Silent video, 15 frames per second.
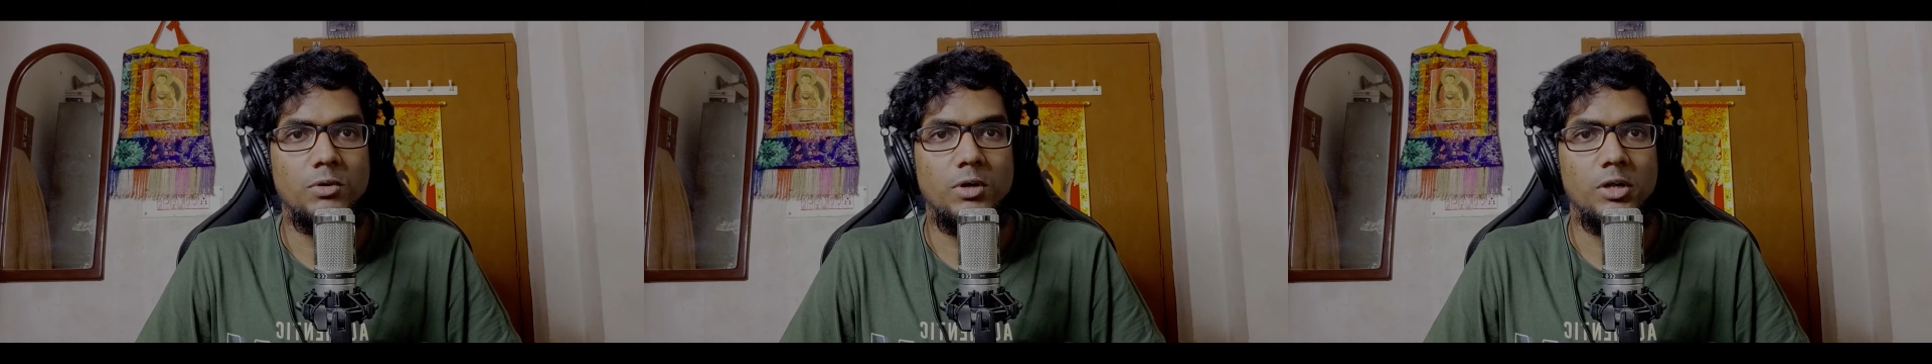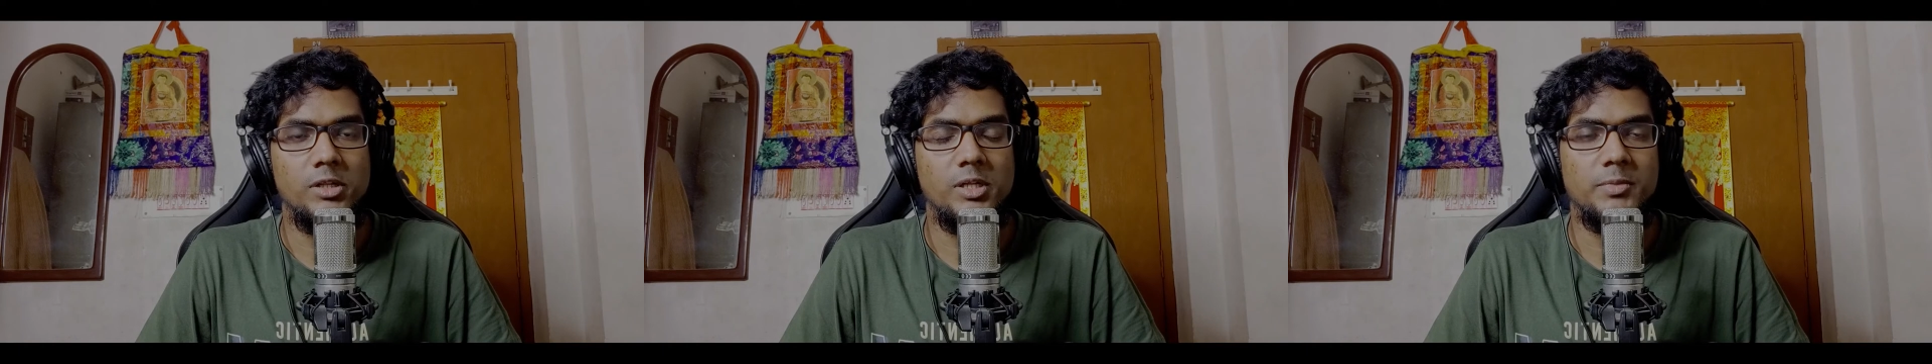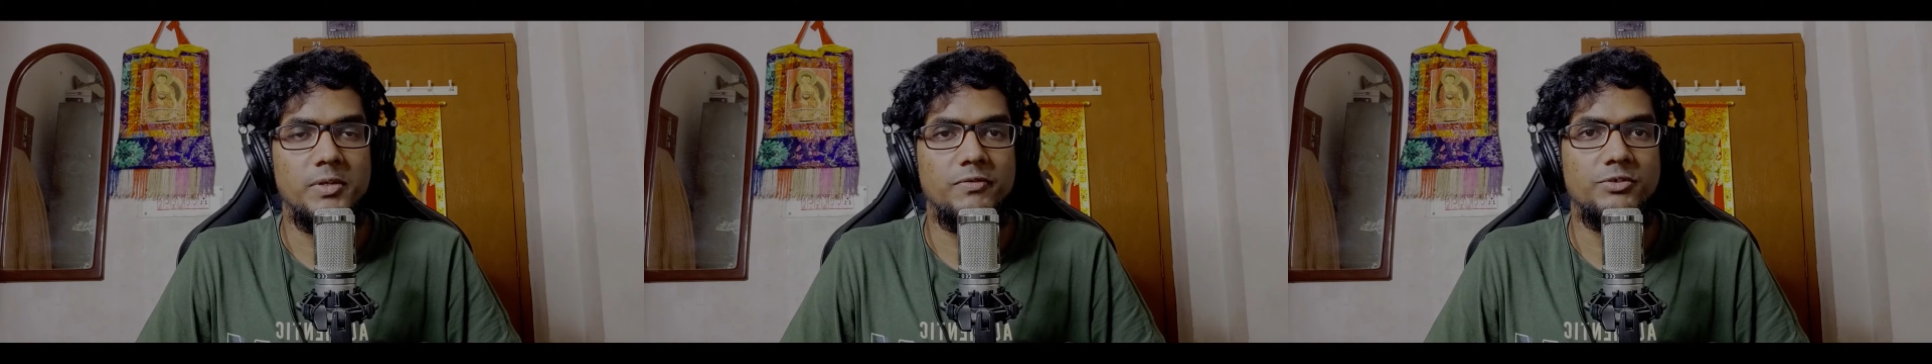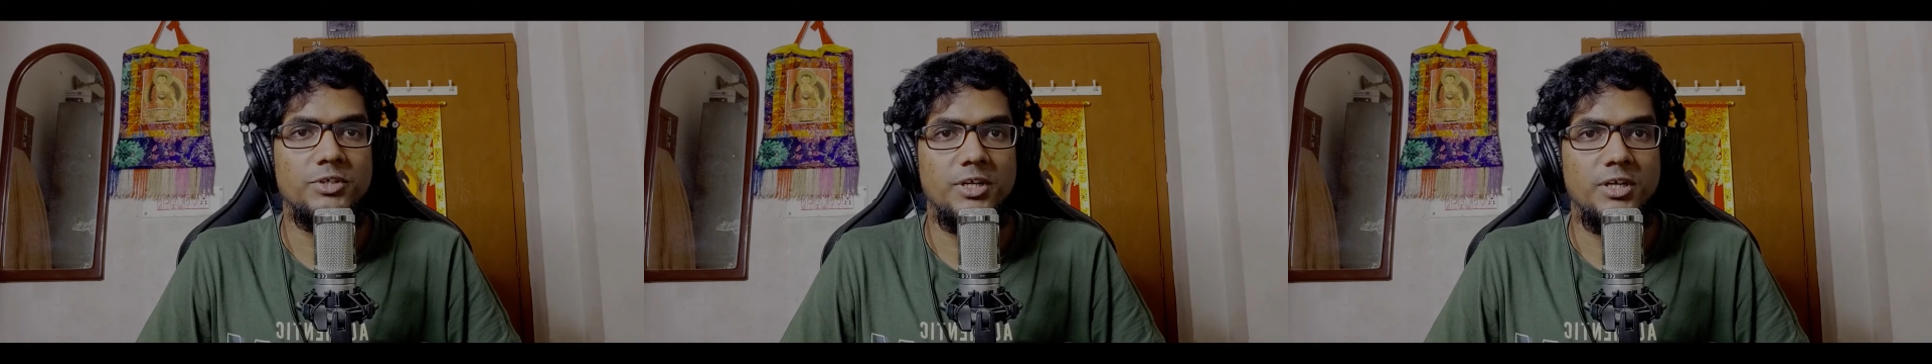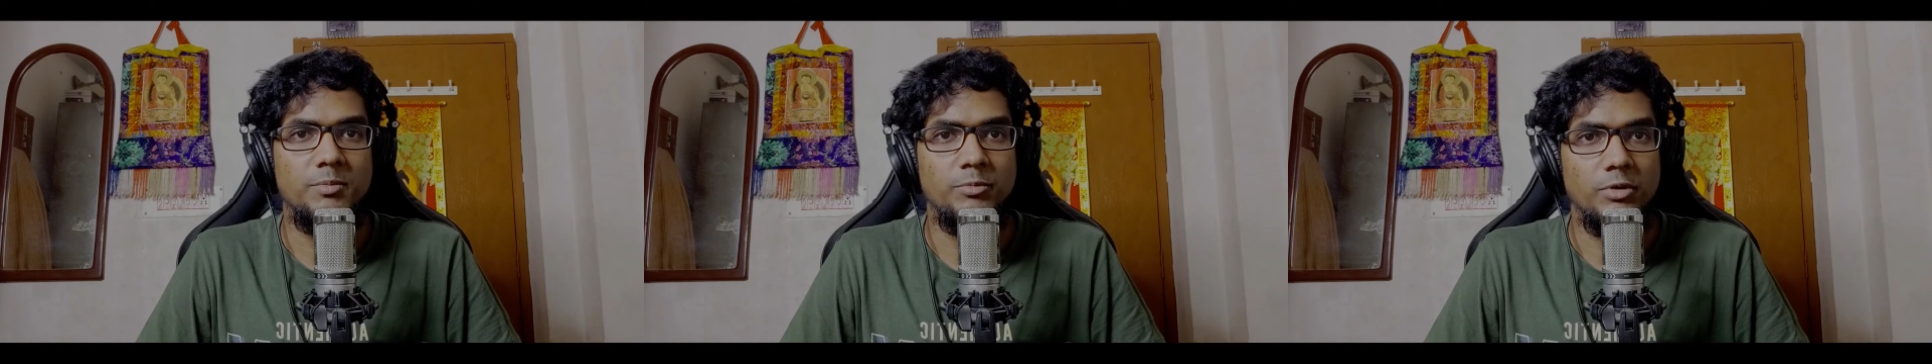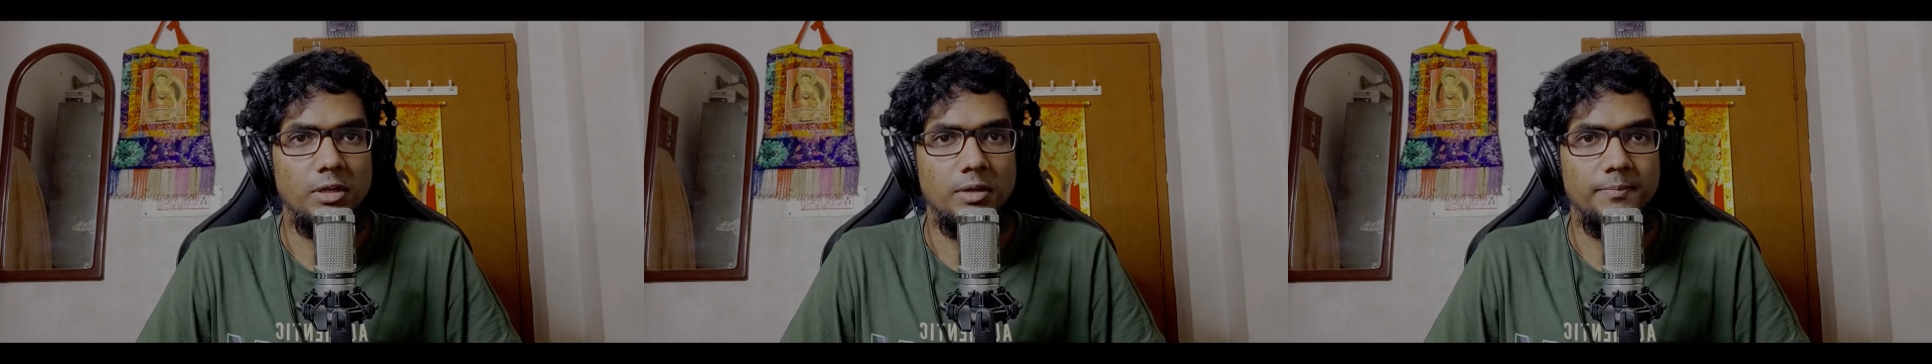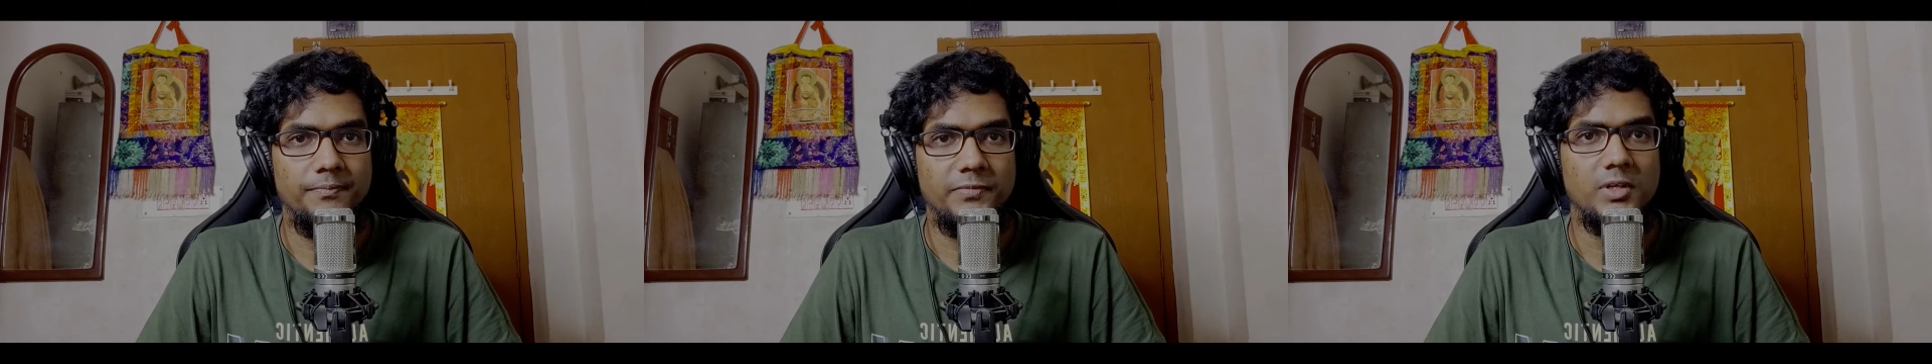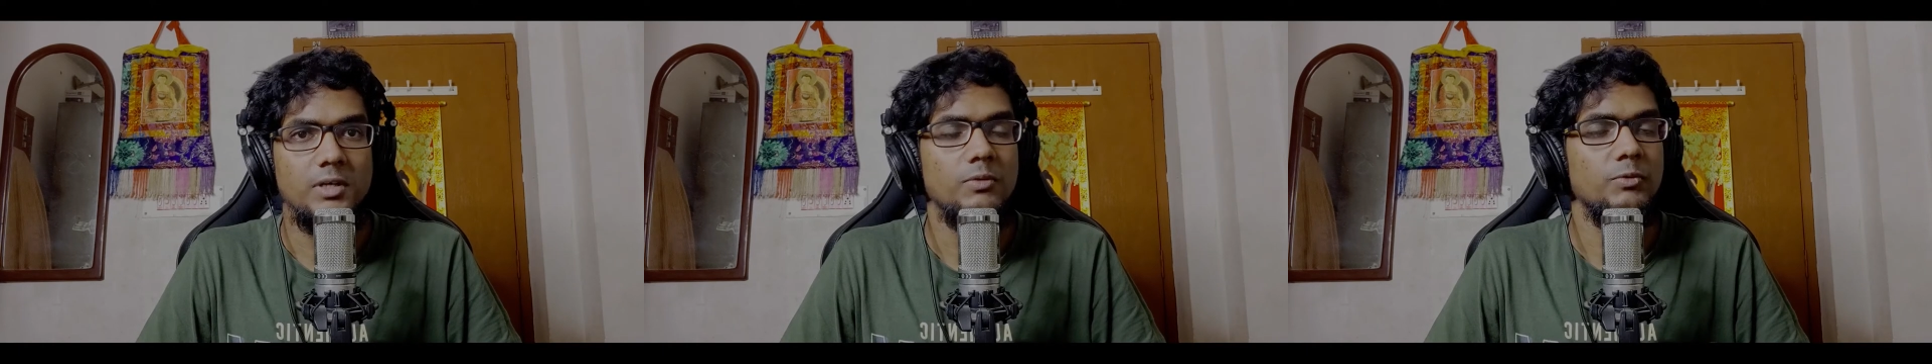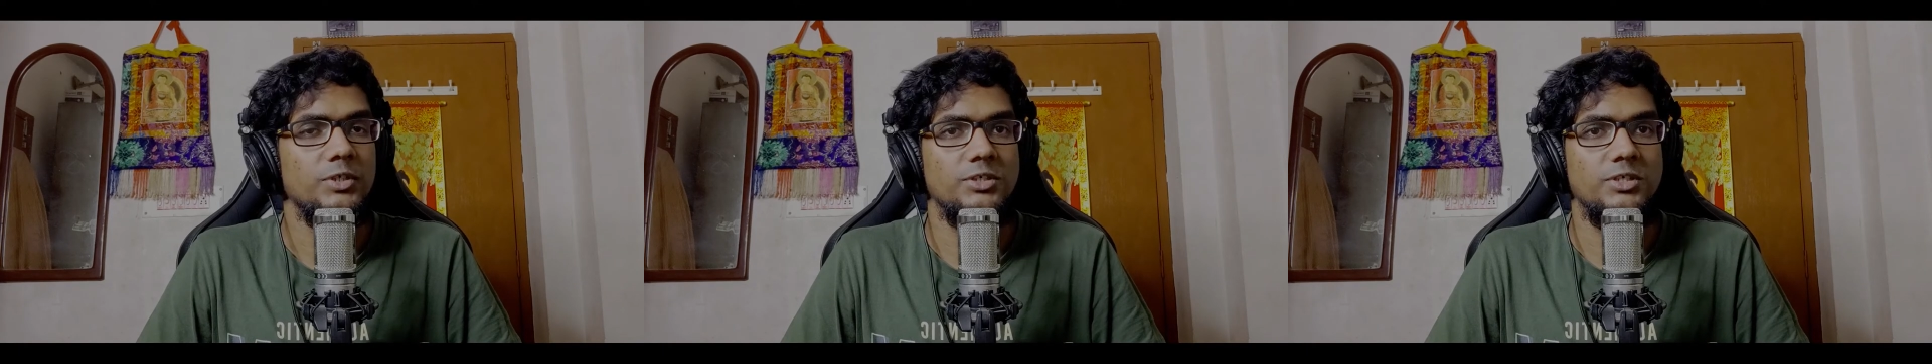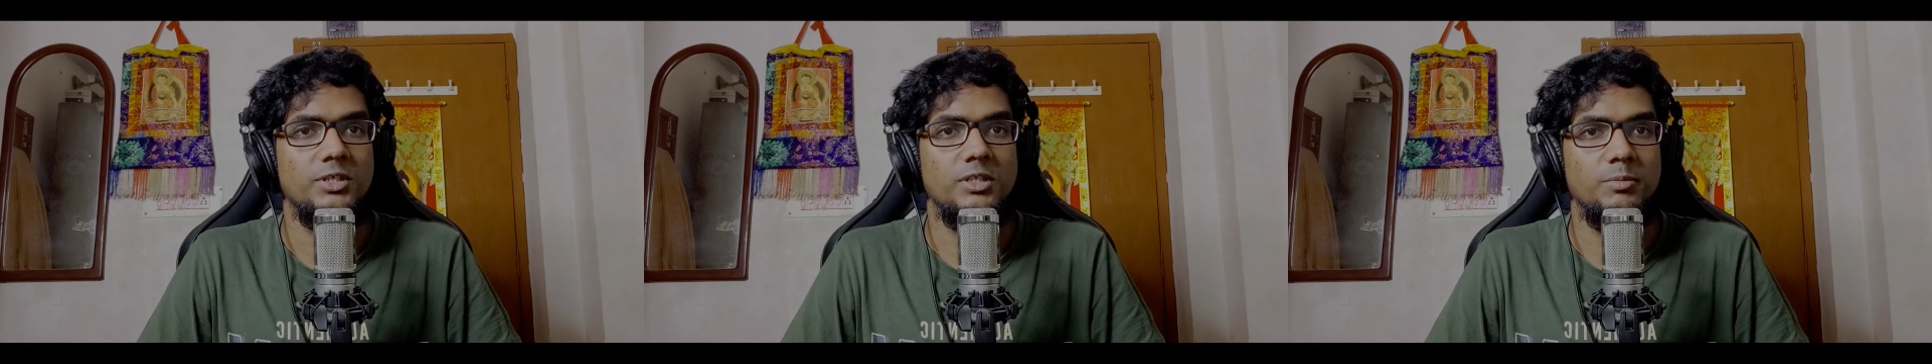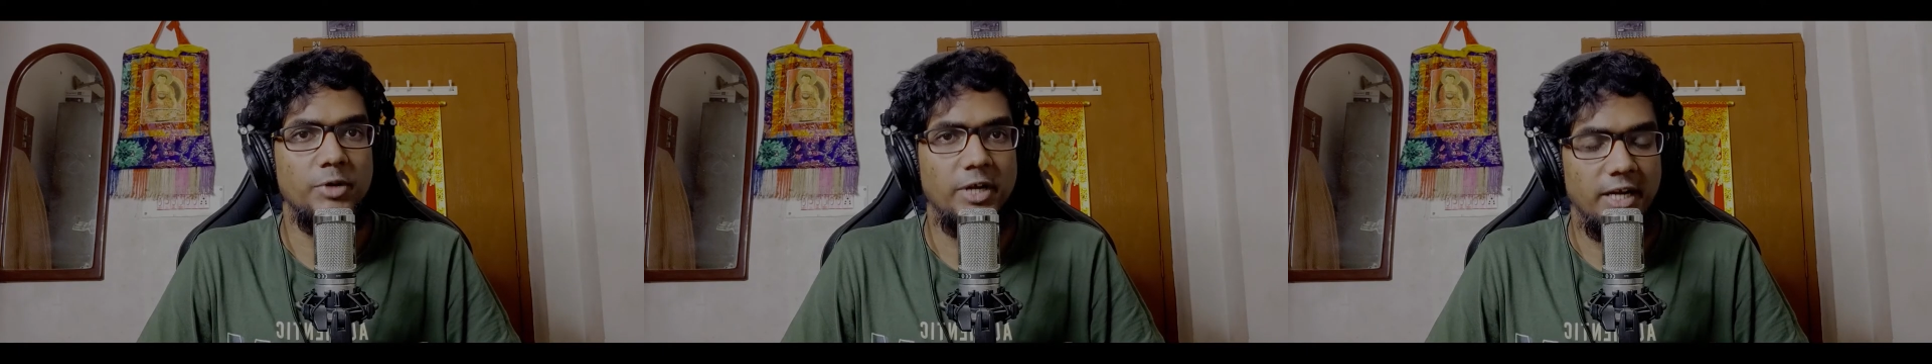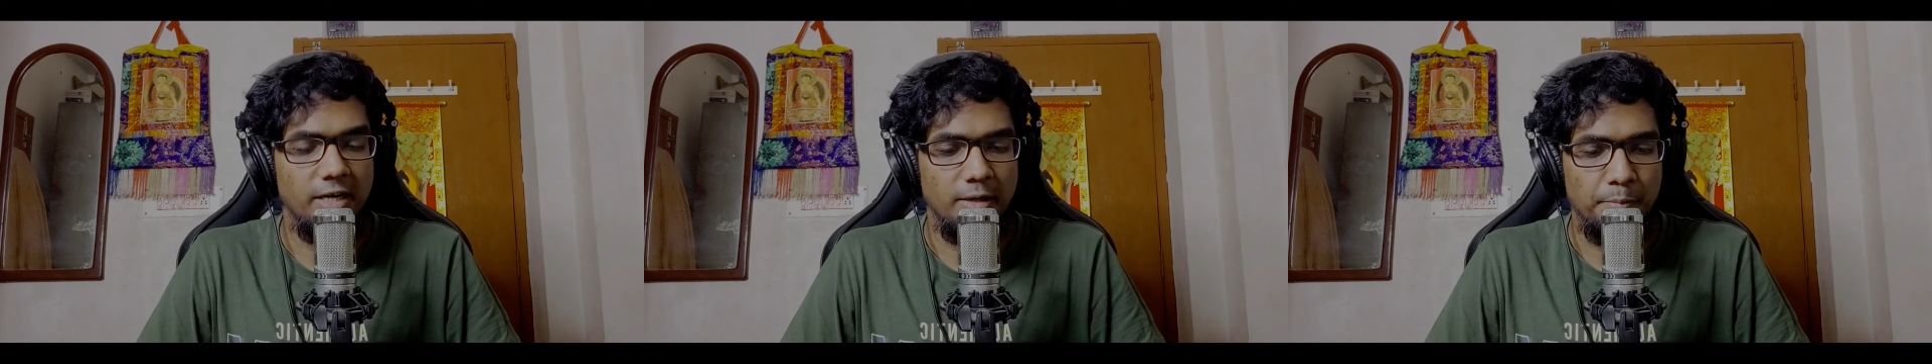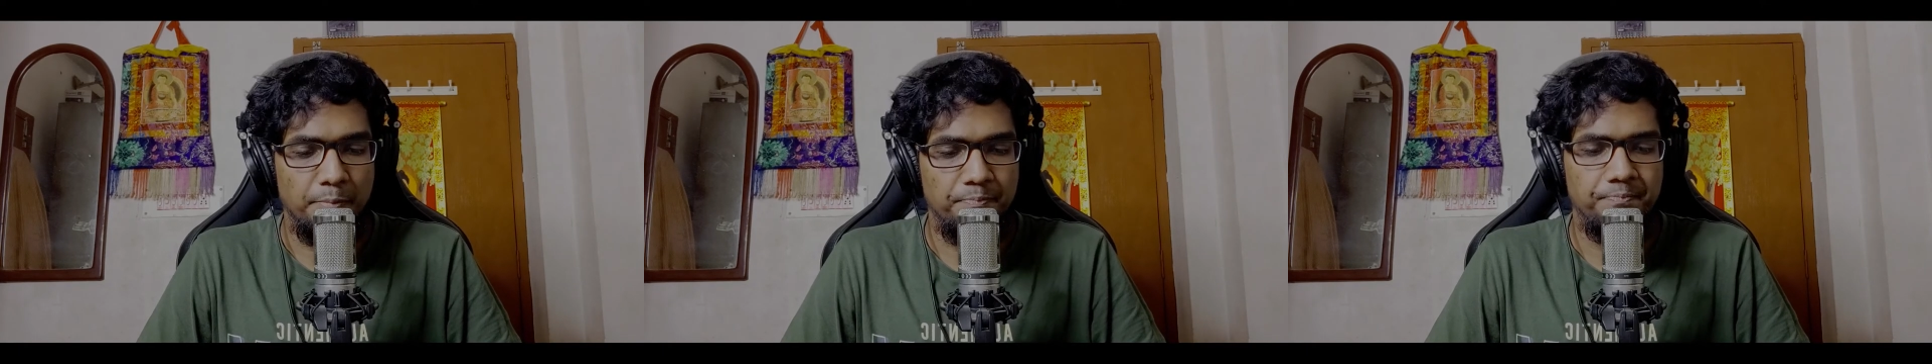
concept of cerebral, which is in the brain.